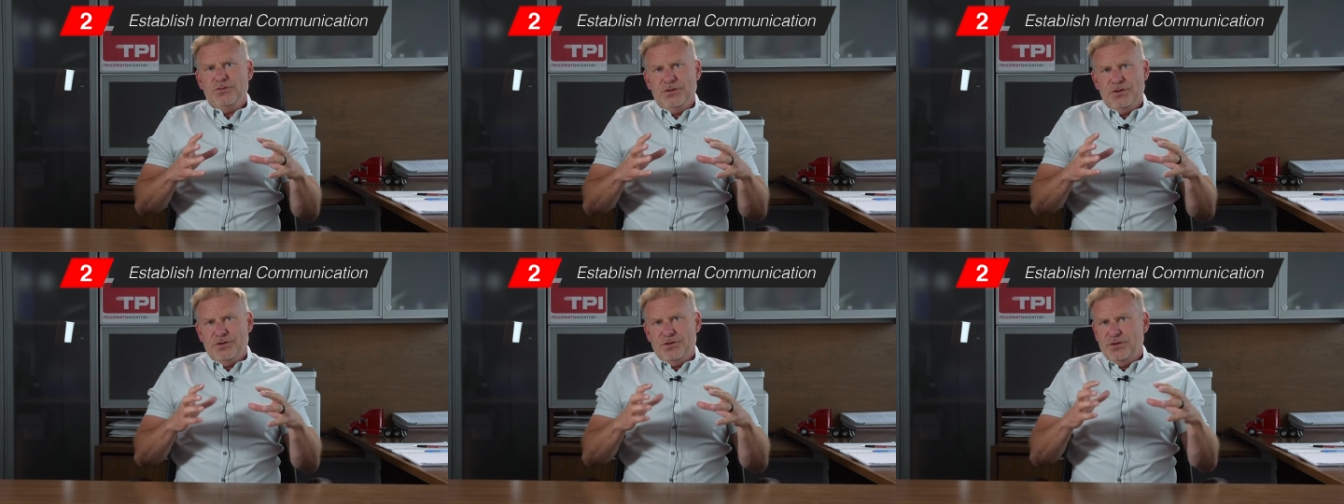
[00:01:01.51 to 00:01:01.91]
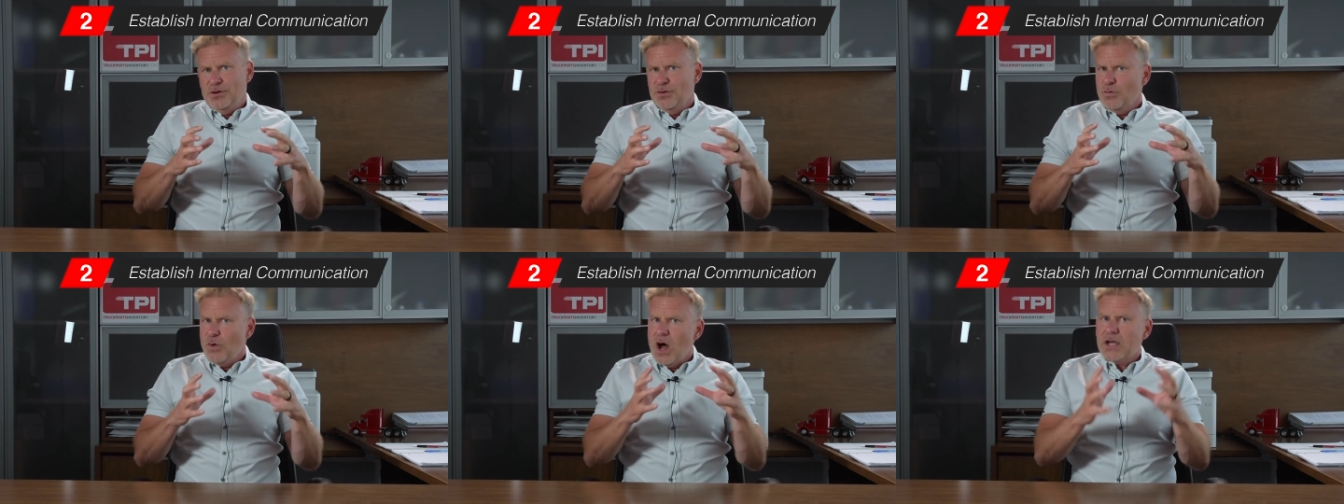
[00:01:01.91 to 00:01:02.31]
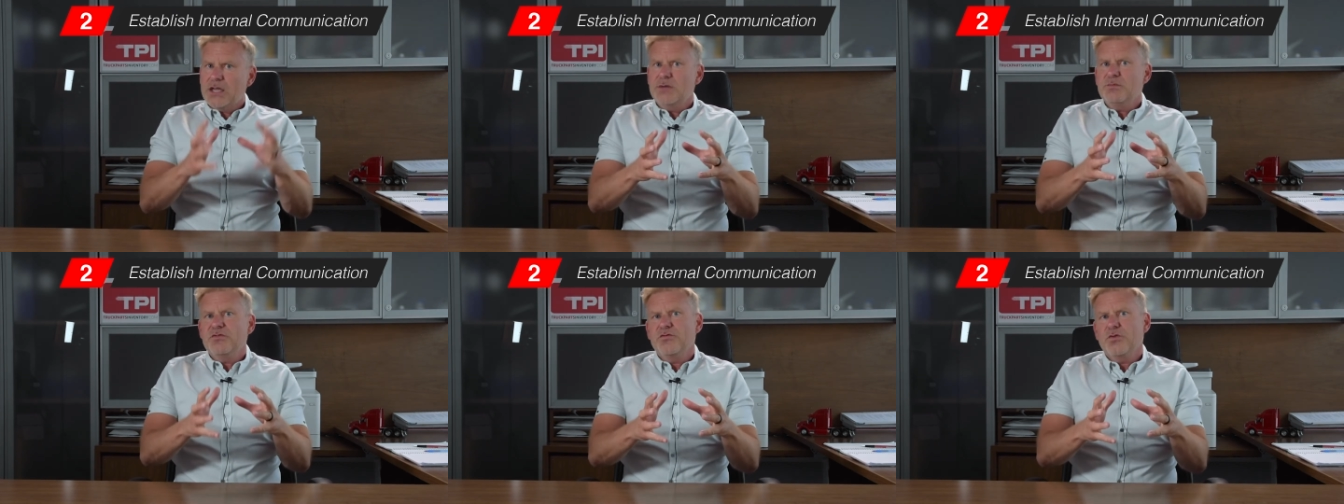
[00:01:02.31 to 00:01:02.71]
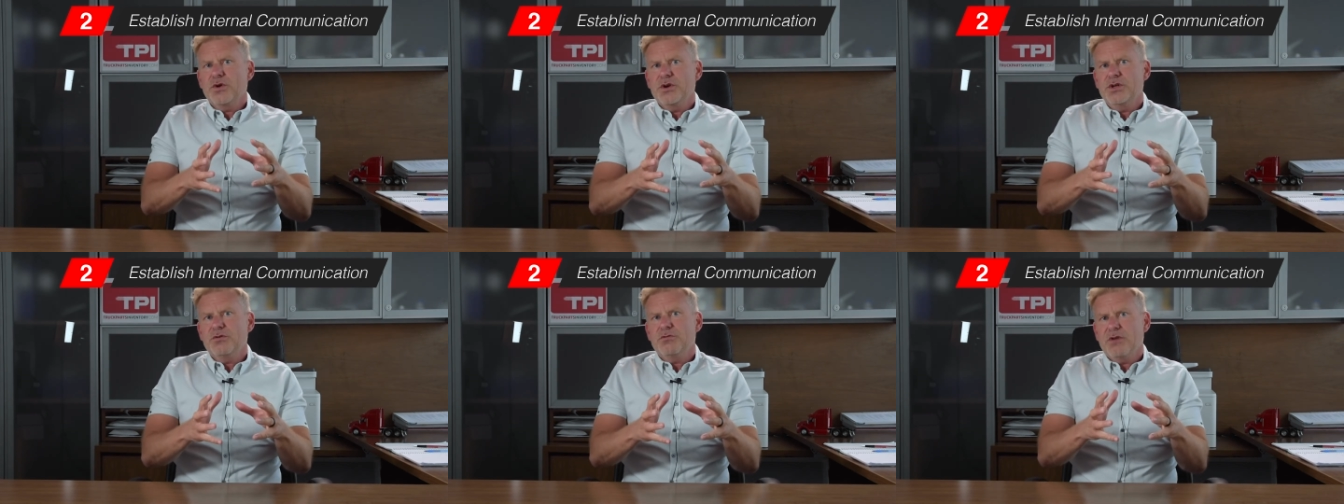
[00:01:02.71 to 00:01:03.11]
you're, you're walking before
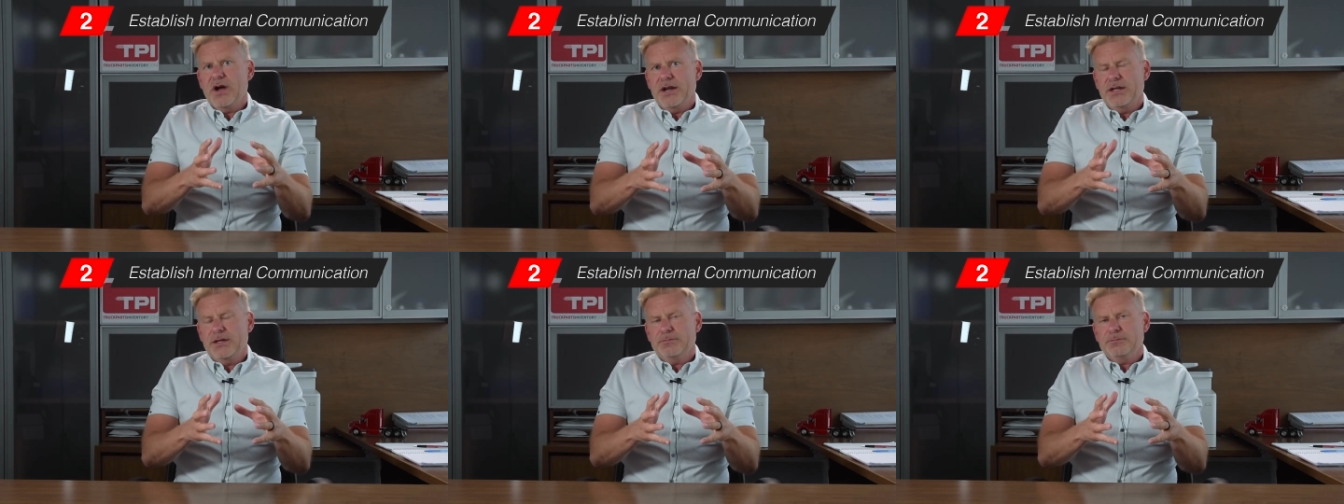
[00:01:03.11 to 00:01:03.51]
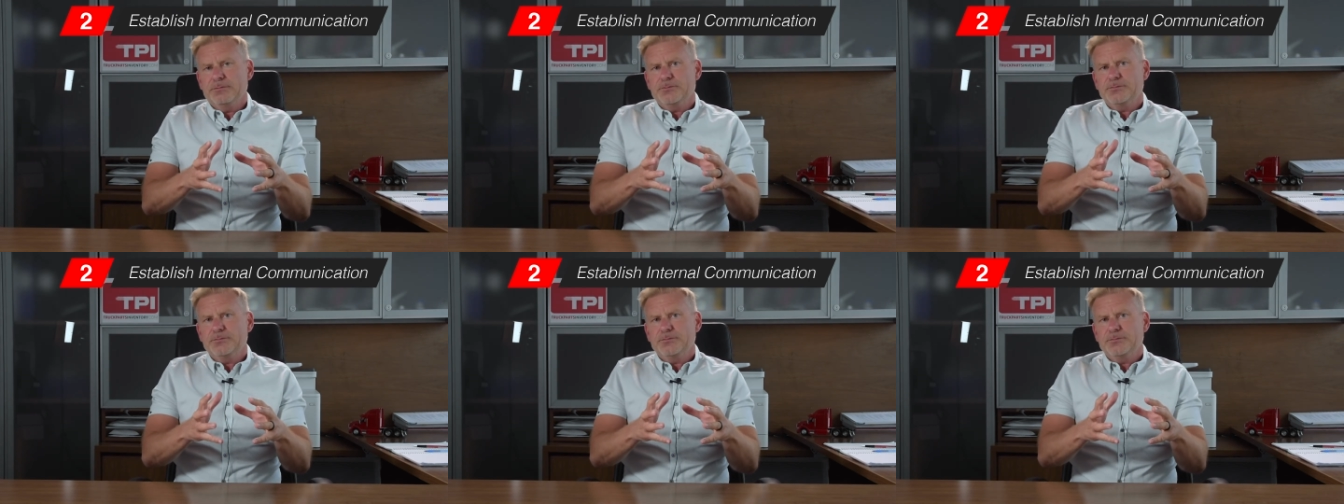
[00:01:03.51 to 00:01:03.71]
you're running,